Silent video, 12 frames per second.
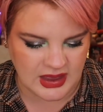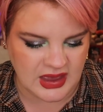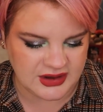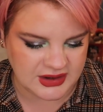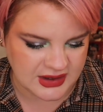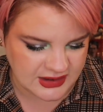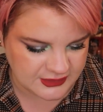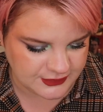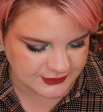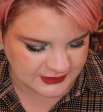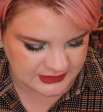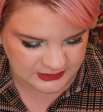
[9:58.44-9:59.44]
And I
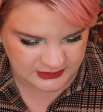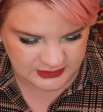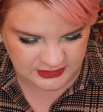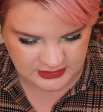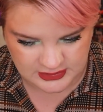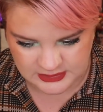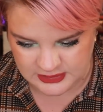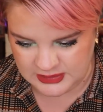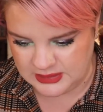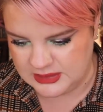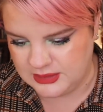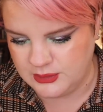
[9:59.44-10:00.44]
think
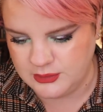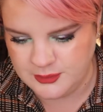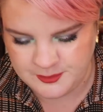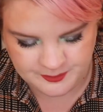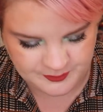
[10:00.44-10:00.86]
now